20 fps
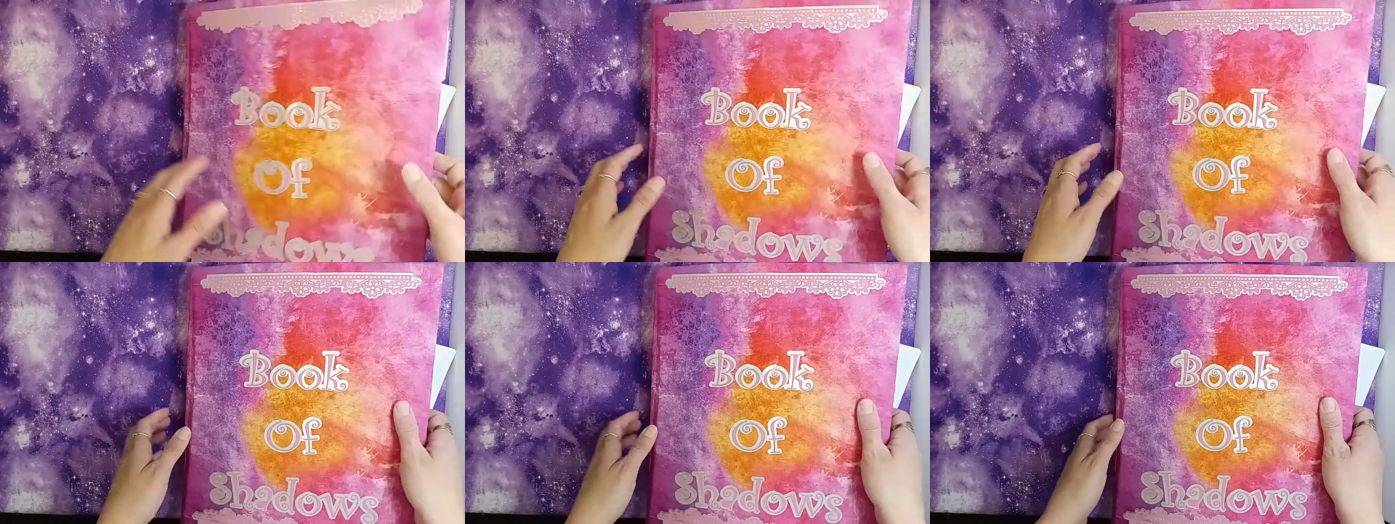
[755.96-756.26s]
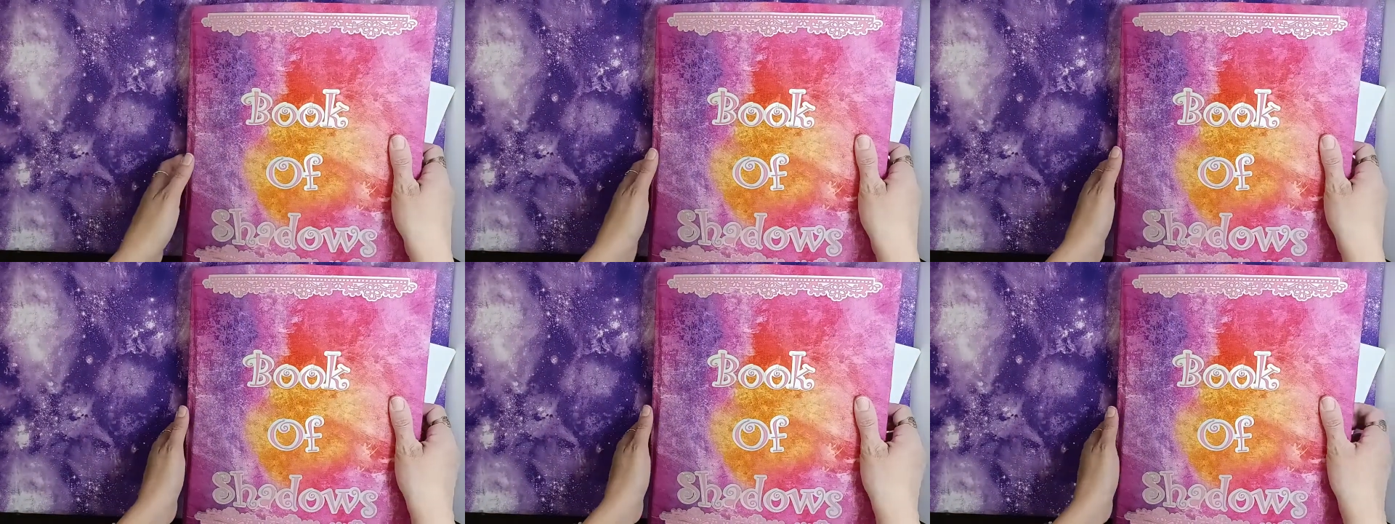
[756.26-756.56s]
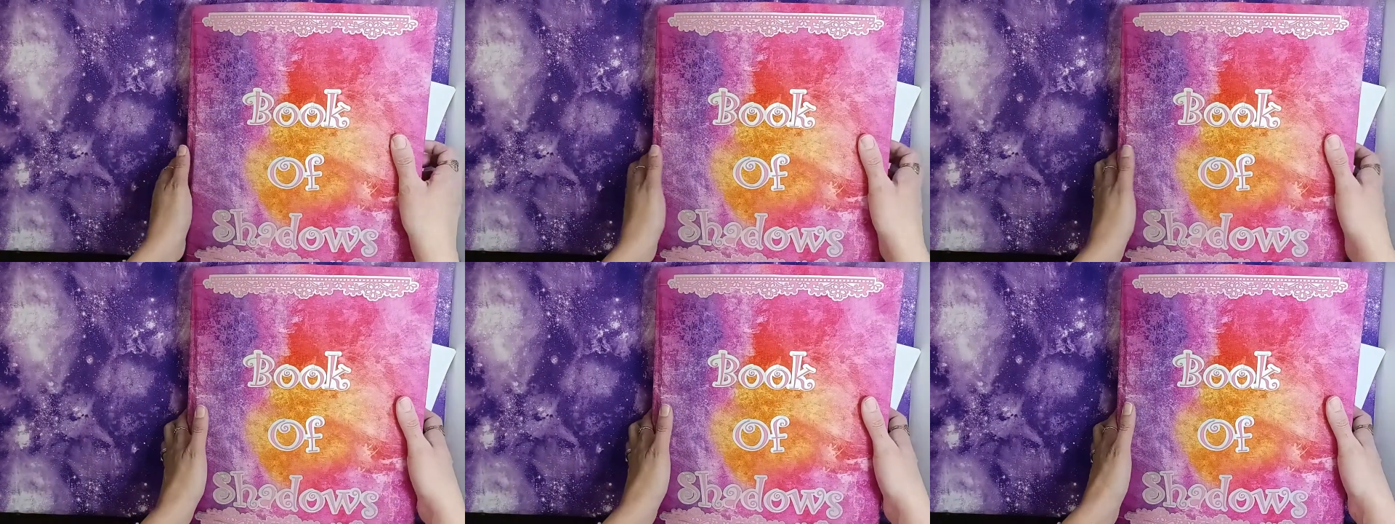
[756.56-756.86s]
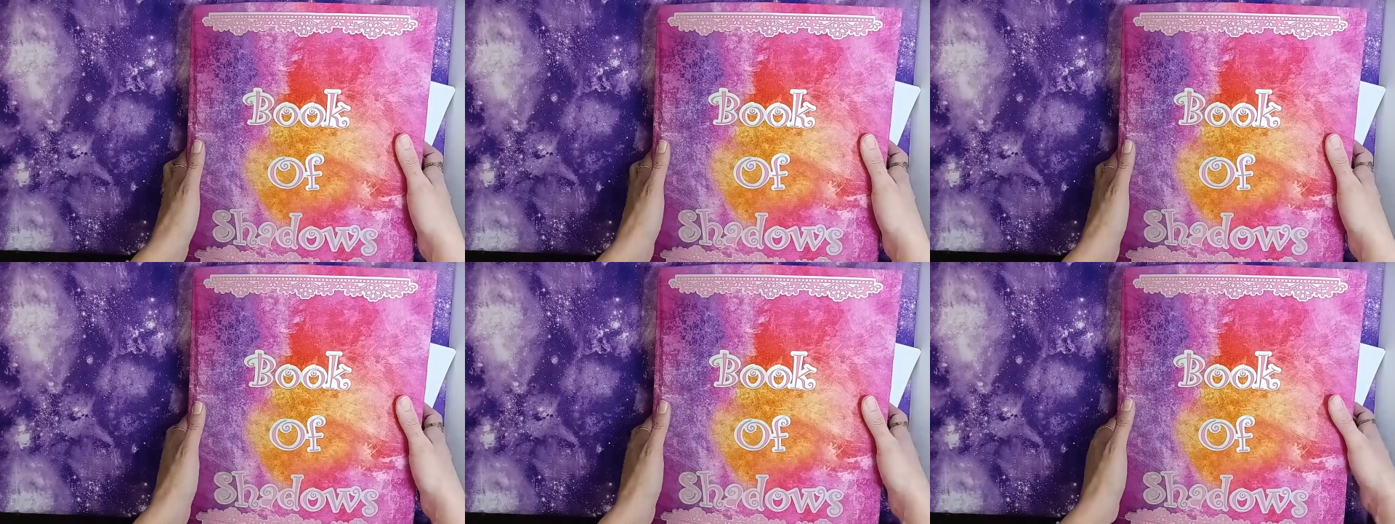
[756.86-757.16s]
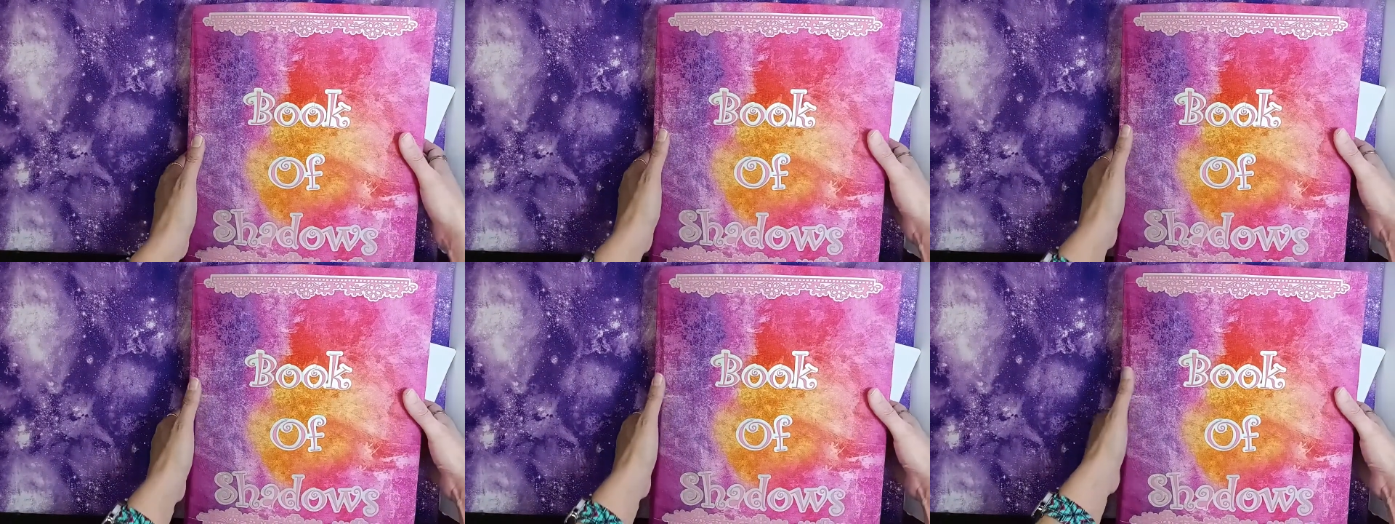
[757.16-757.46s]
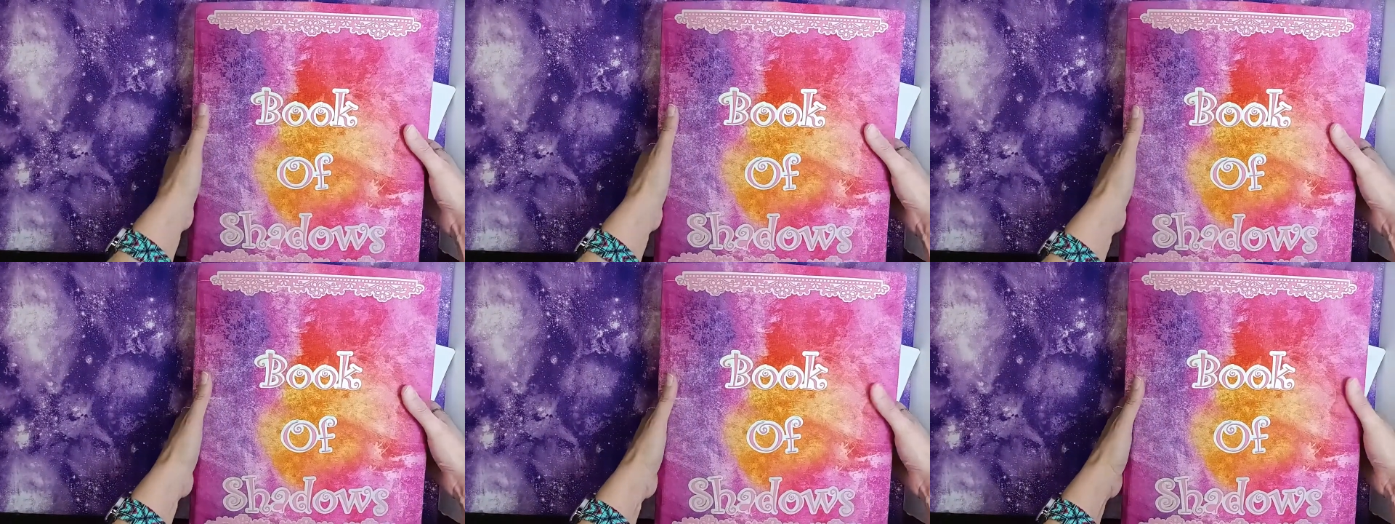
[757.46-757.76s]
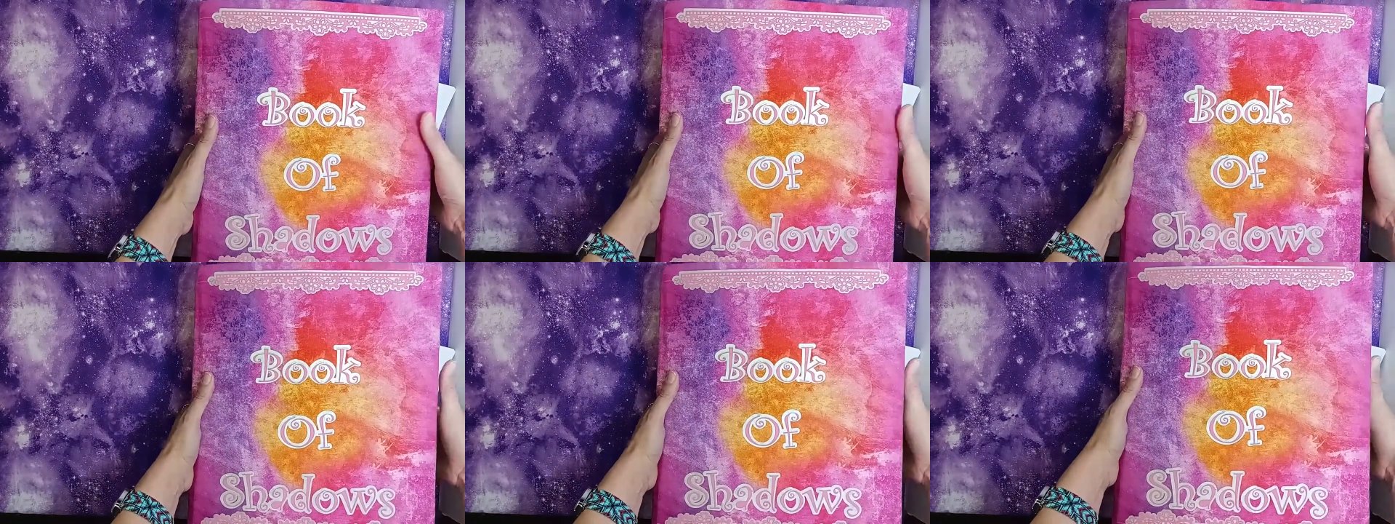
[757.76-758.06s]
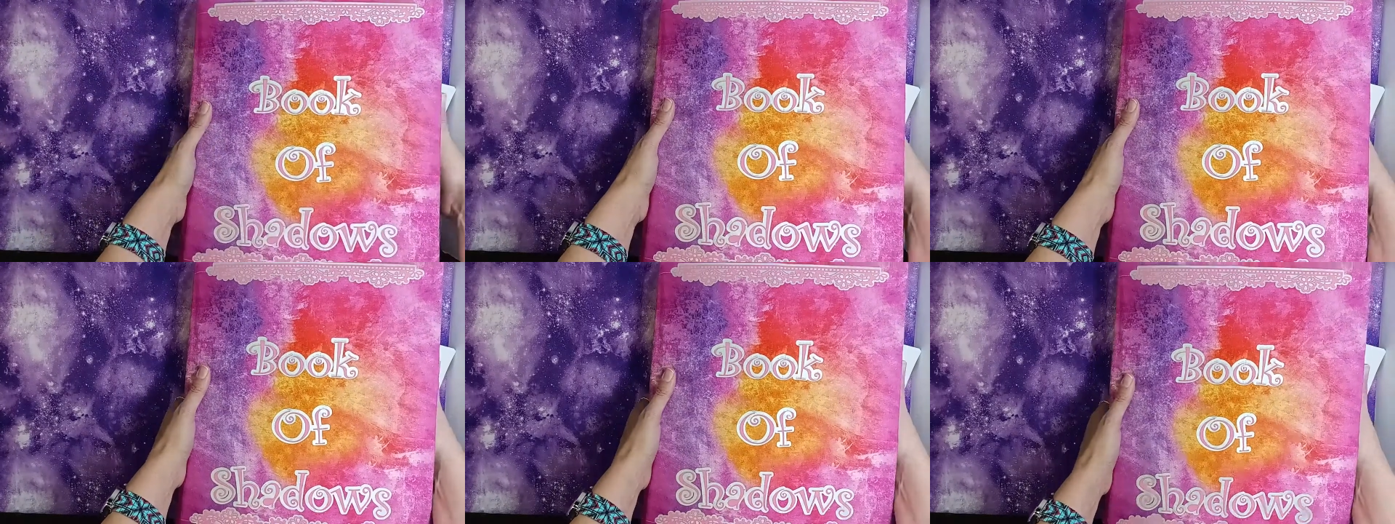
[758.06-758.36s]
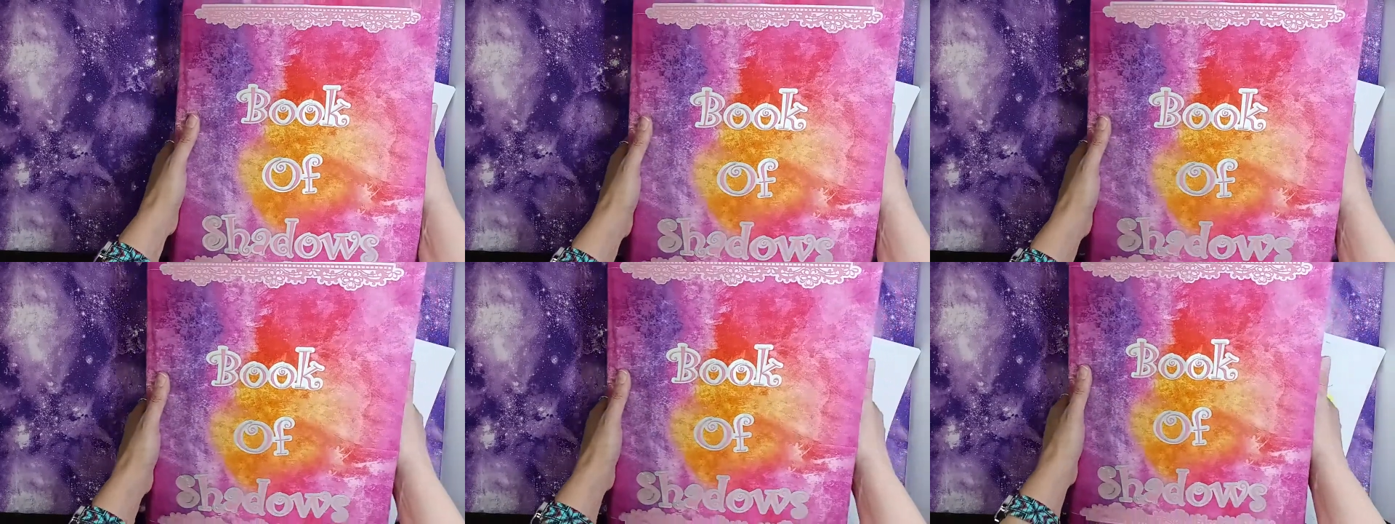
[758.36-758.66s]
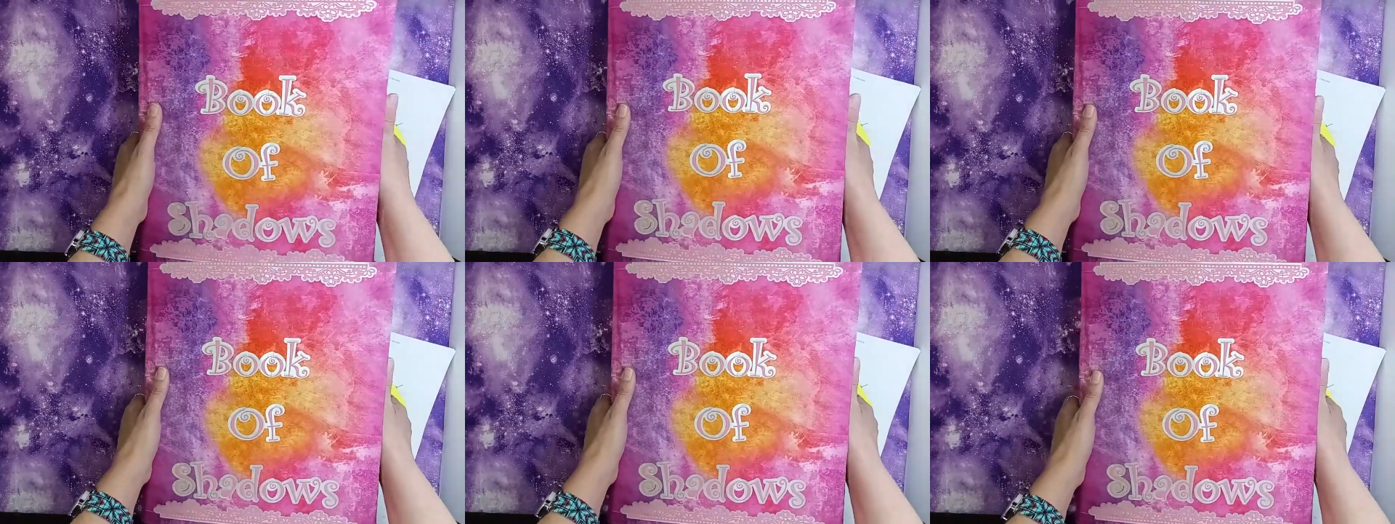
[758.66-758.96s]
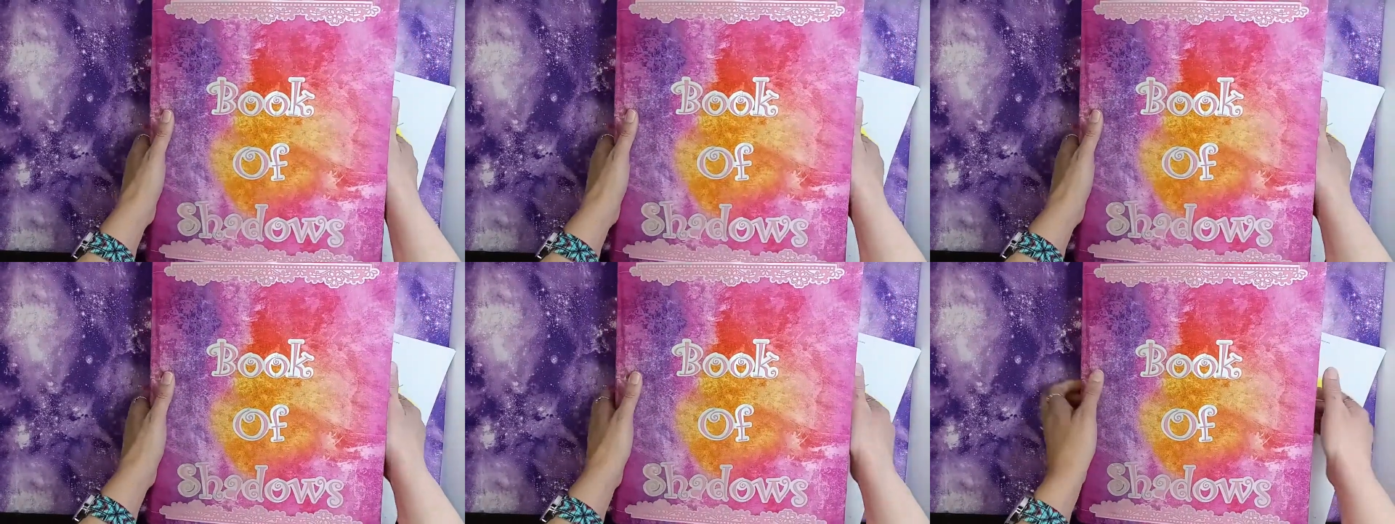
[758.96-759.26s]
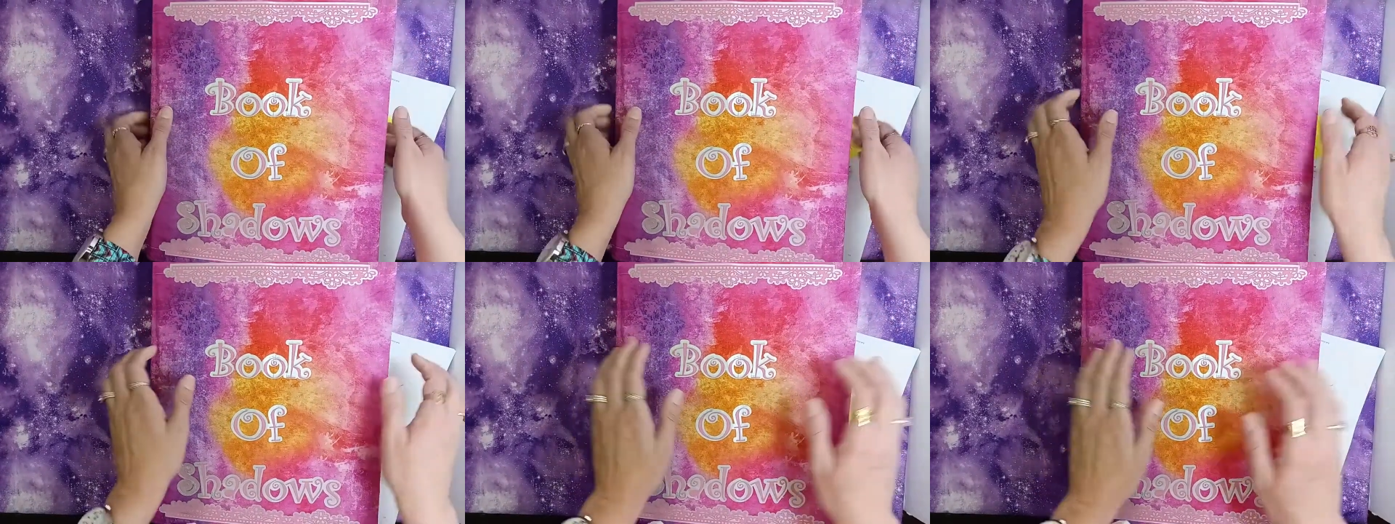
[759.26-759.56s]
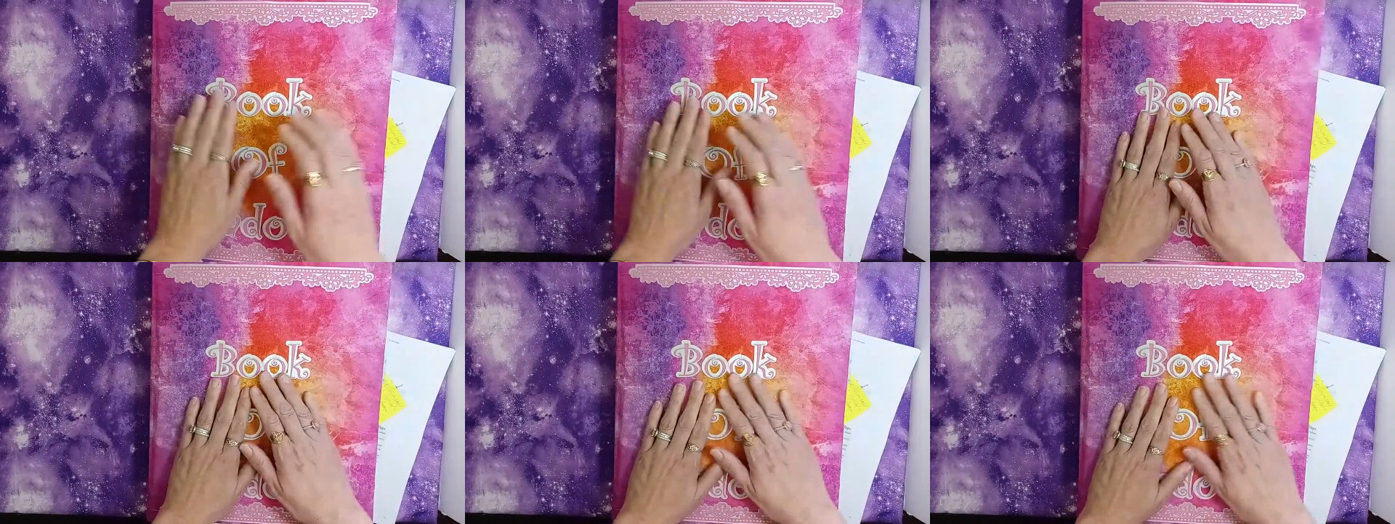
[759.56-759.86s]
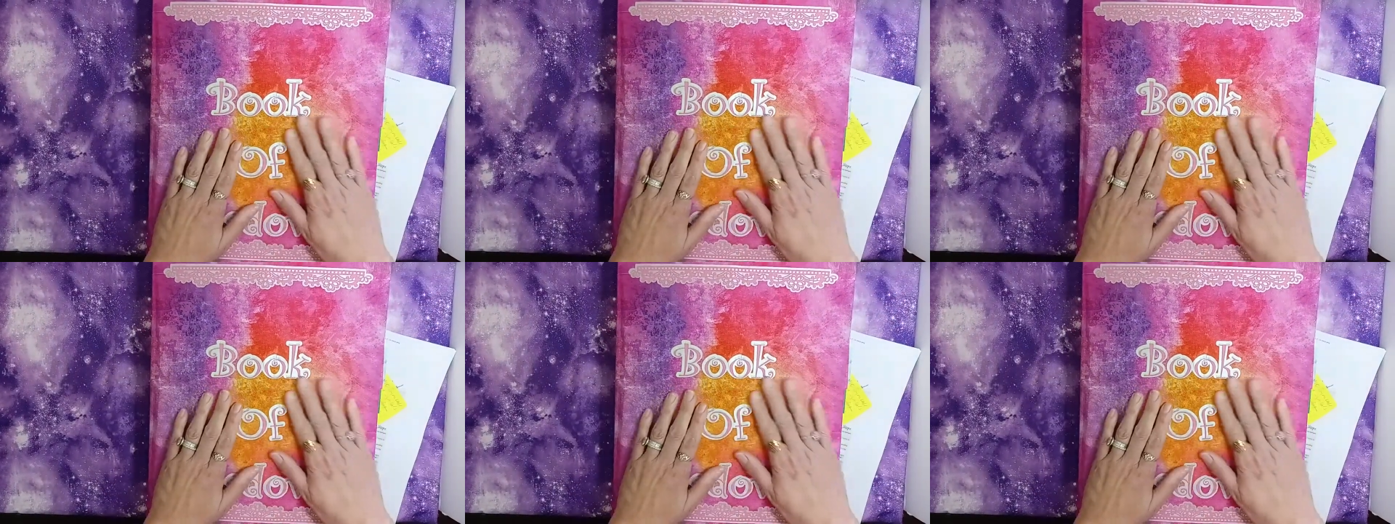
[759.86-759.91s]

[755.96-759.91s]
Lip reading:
Nobody's mouth can be seen.